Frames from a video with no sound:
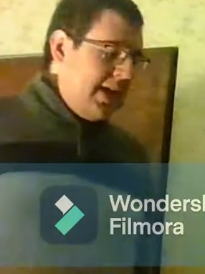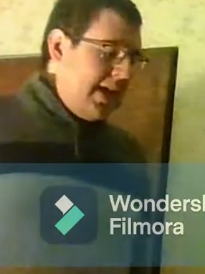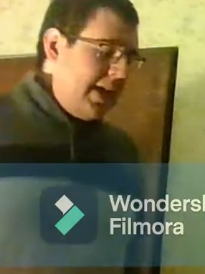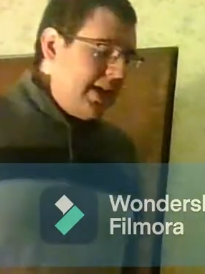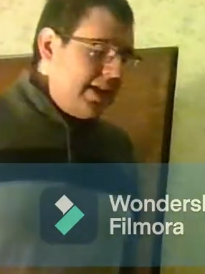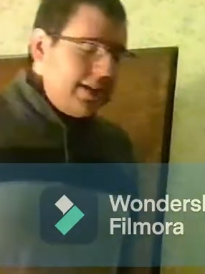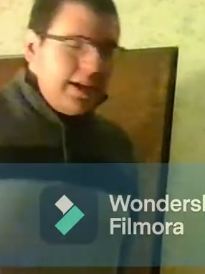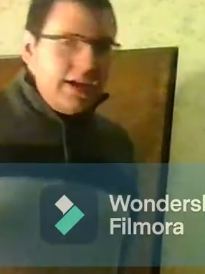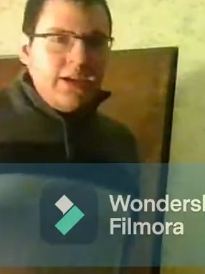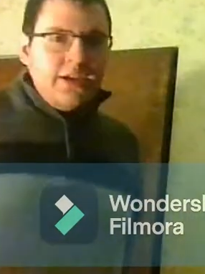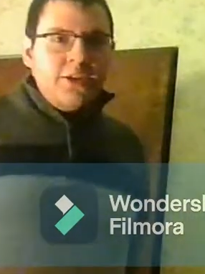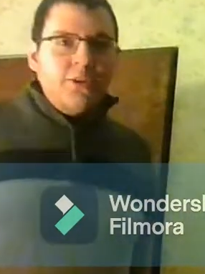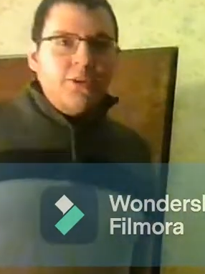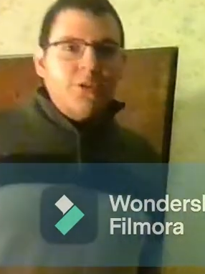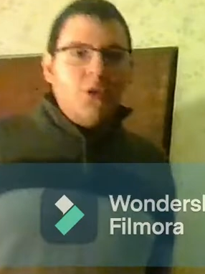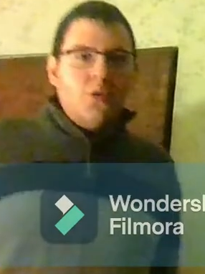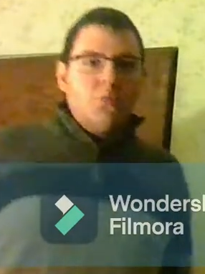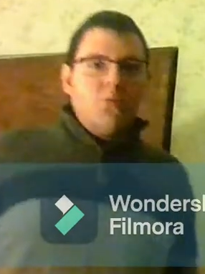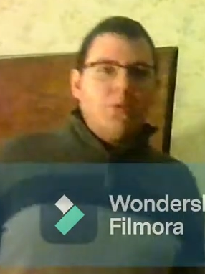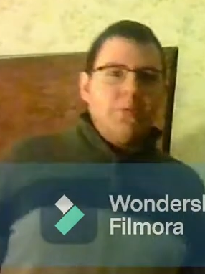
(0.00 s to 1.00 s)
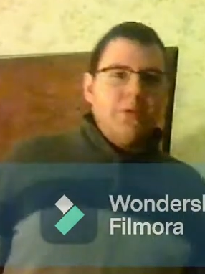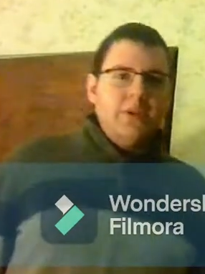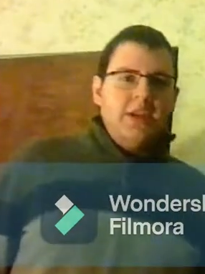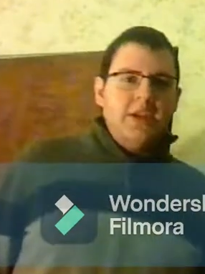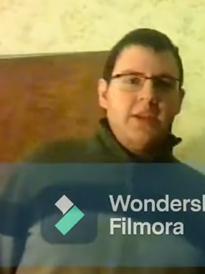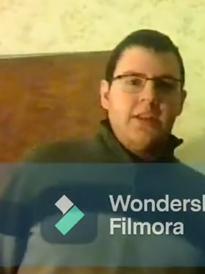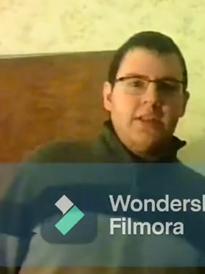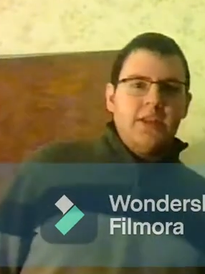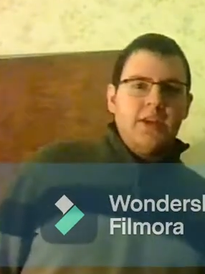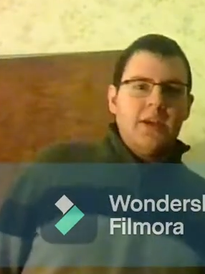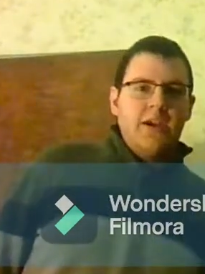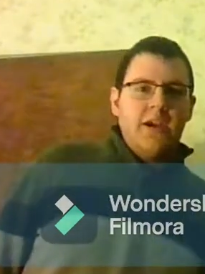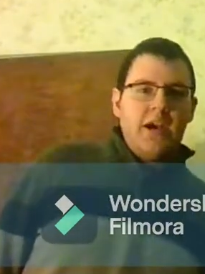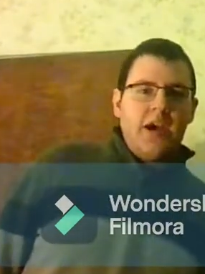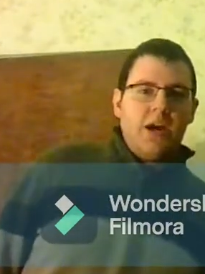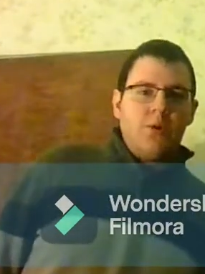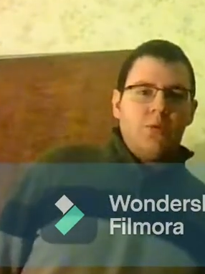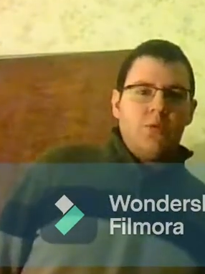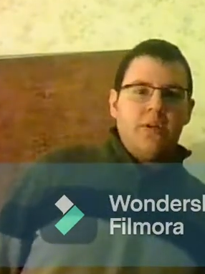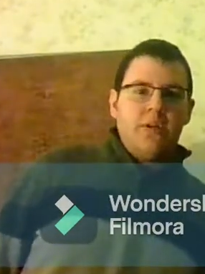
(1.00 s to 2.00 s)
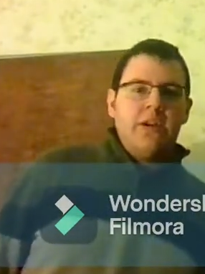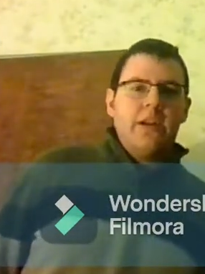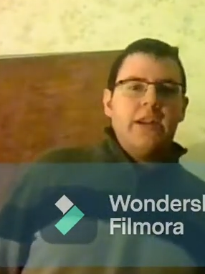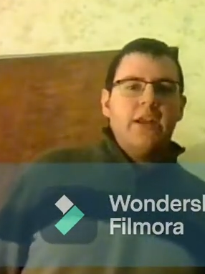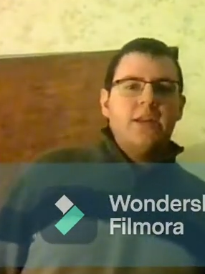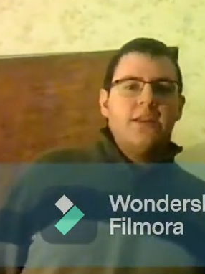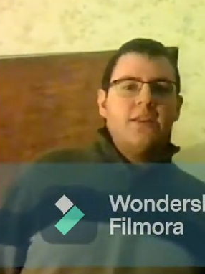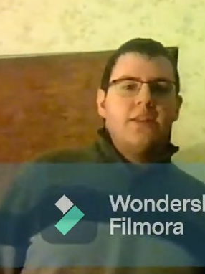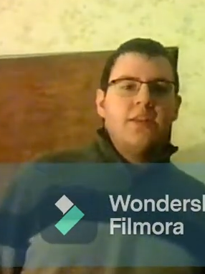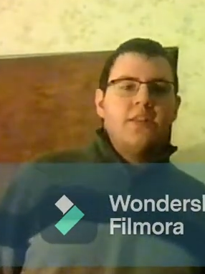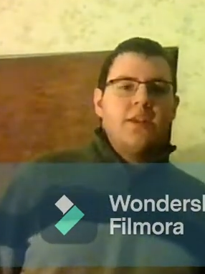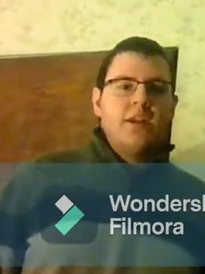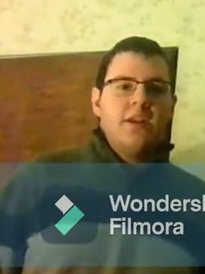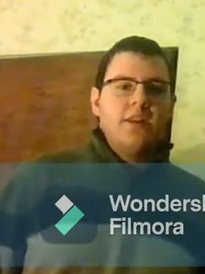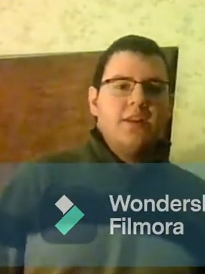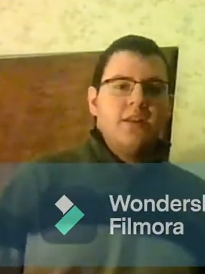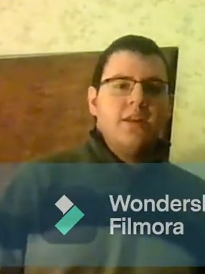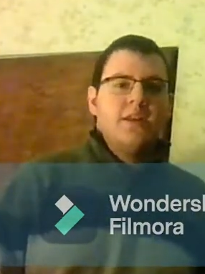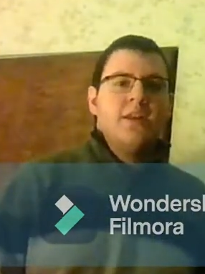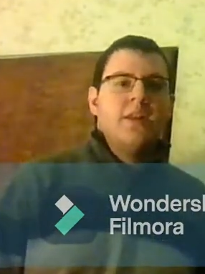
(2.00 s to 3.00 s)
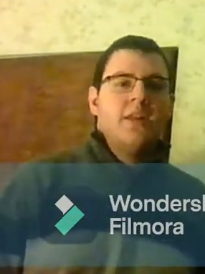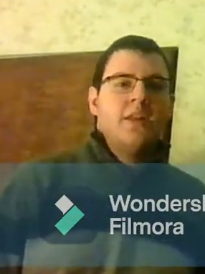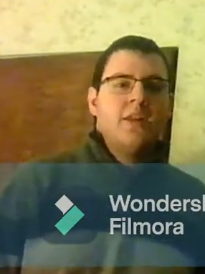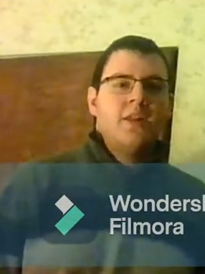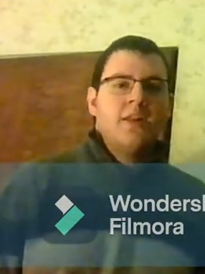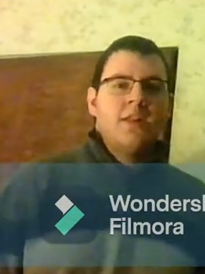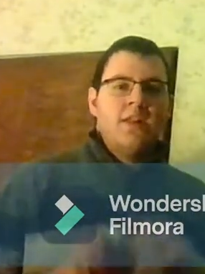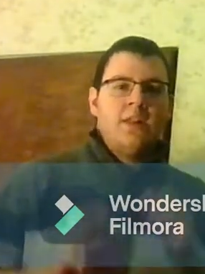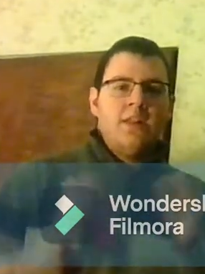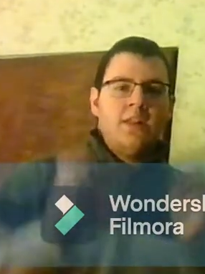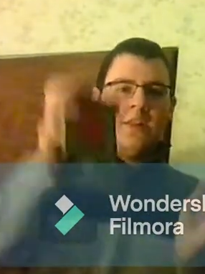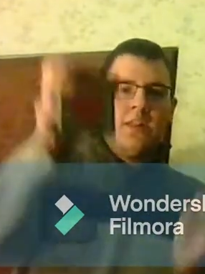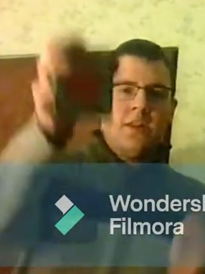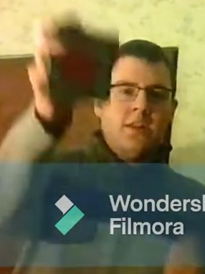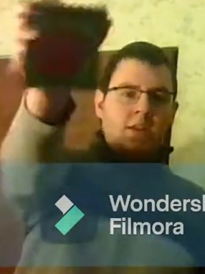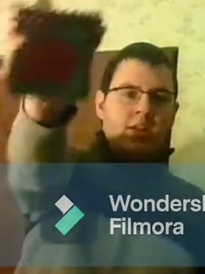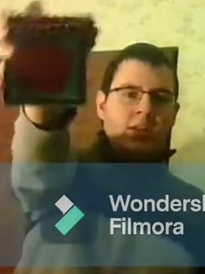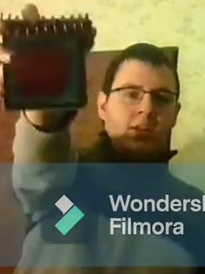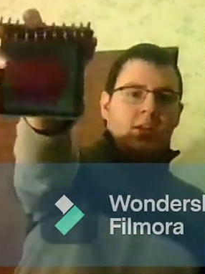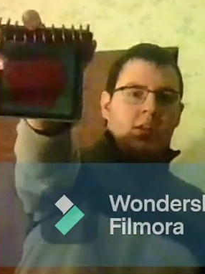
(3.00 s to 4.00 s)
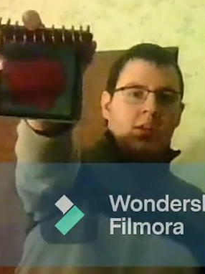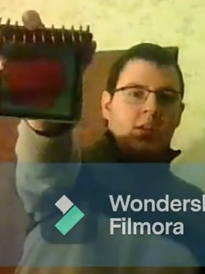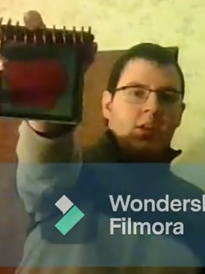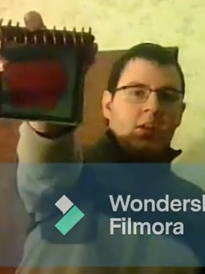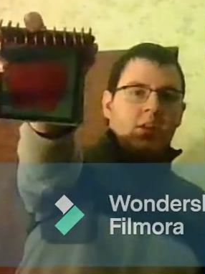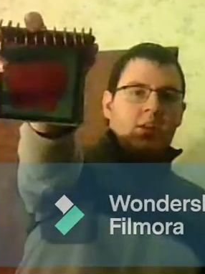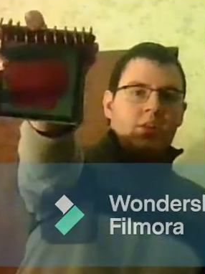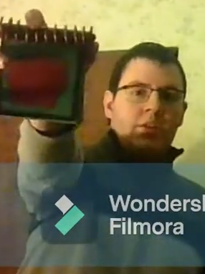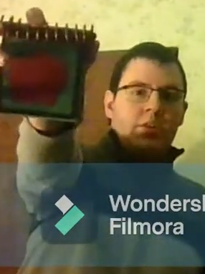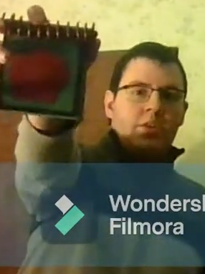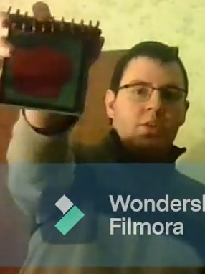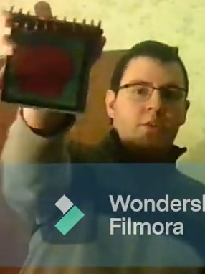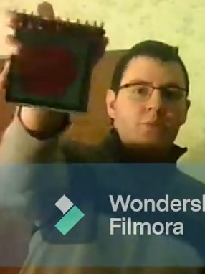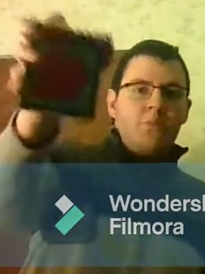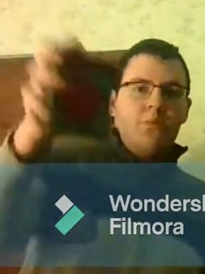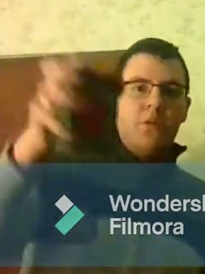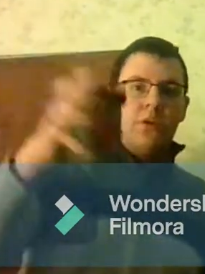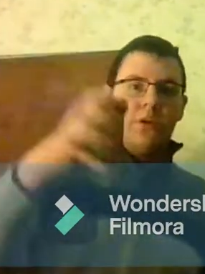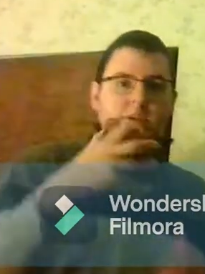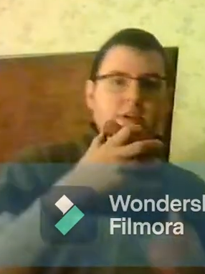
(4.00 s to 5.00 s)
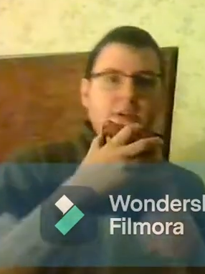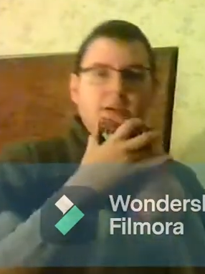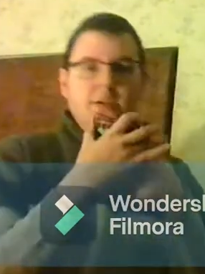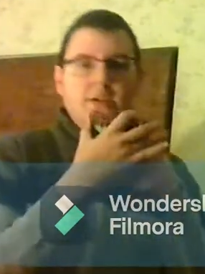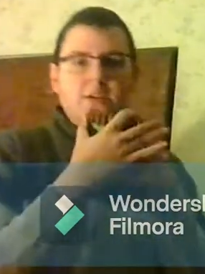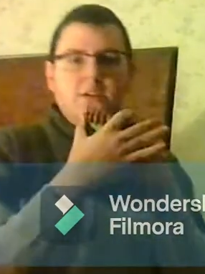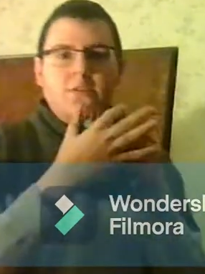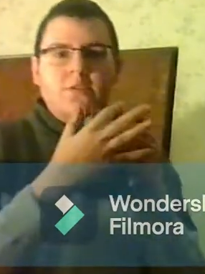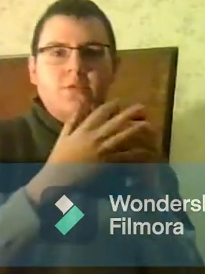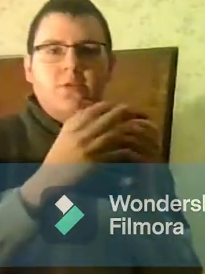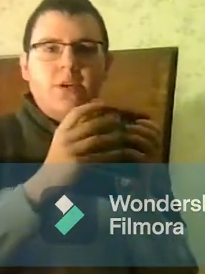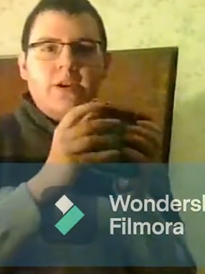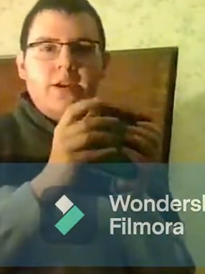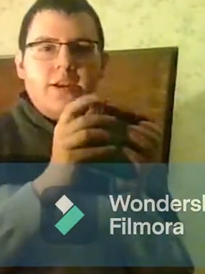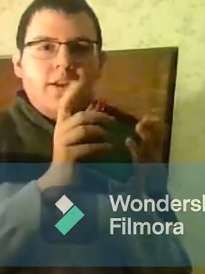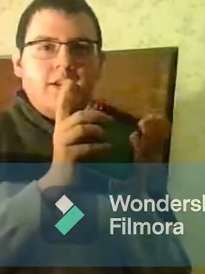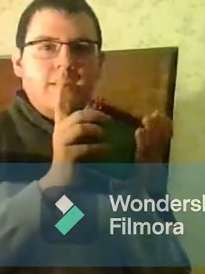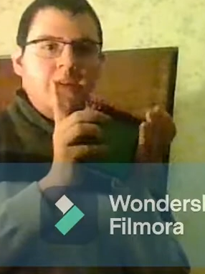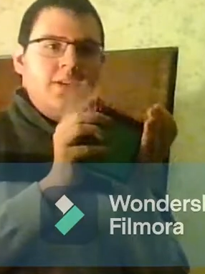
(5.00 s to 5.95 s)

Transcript: Hey, you know what we need? Our handy dandy notebook. Notebook, right.